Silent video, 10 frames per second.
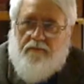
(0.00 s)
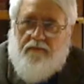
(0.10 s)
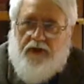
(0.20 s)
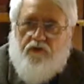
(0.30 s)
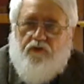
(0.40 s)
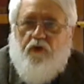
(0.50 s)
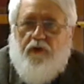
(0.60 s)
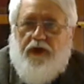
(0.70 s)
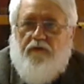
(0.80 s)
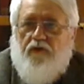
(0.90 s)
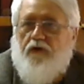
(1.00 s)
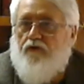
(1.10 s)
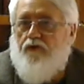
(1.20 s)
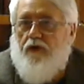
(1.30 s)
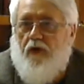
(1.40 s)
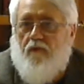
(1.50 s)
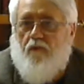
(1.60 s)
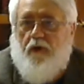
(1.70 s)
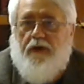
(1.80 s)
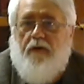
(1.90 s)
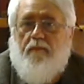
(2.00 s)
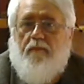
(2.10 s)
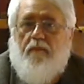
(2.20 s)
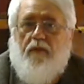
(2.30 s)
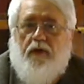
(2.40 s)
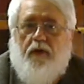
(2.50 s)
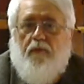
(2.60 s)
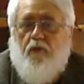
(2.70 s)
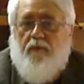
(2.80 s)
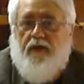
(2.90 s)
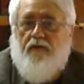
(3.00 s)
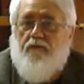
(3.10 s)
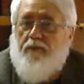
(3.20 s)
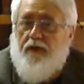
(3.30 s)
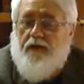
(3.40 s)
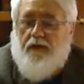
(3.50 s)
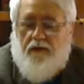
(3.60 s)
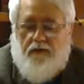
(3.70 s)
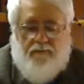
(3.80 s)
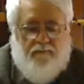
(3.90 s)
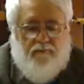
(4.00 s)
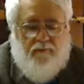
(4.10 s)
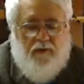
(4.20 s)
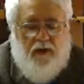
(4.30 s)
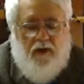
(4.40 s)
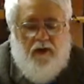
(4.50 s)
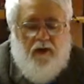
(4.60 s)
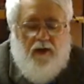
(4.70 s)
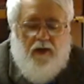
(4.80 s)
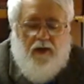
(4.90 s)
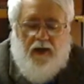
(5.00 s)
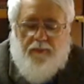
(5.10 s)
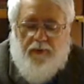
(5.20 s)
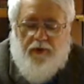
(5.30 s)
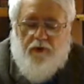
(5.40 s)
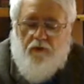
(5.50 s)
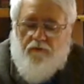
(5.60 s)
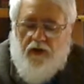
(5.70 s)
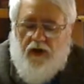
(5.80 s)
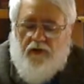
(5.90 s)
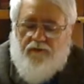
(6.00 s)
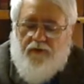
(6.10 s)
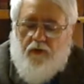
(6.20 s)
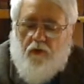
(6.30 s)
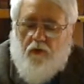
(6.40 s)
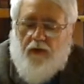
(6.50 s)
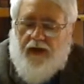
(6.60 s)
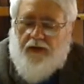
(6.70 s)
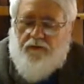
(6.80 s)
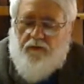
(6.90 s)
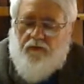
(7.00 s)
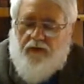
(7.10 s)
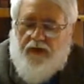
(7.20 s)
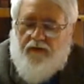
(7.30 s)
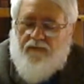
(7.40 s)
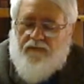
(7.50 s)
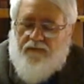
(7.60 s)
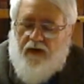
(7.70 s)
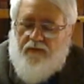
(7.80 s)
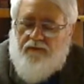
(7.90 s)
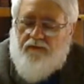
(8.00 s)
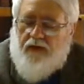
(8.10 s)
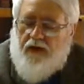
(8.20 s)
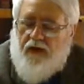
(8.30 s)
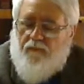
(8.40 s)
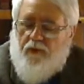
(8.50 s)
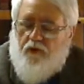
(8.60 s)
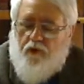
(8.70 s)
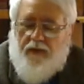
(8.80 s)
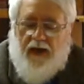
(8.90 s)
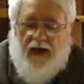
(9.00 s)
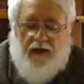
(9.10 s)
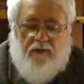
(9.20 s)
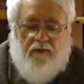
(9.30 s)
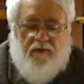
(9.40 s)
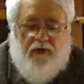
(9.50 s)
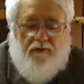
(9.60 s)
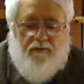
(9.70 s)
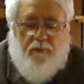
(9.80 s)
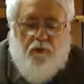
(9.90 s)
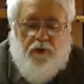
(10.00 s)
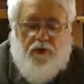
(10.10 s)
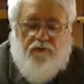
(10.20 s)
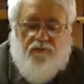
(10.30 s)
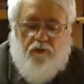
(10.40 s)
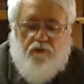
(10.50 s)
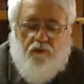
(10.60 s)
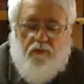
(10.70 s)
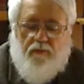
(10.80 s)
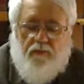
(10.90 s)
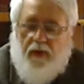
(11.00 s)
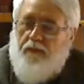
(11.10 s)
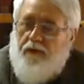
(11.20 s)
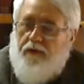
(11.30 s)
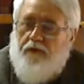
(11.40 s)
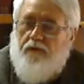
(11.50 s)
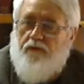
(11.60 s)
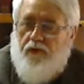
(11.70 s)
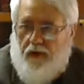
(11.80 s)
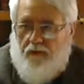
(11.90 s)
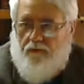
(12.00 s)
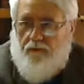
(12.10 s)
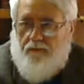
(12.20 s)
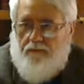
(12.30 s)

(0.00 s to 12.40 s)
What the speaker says: dictionary definition of what liberal means politically. A political philosophy or attitude that emphasizes that government should be active in supporting social and political change.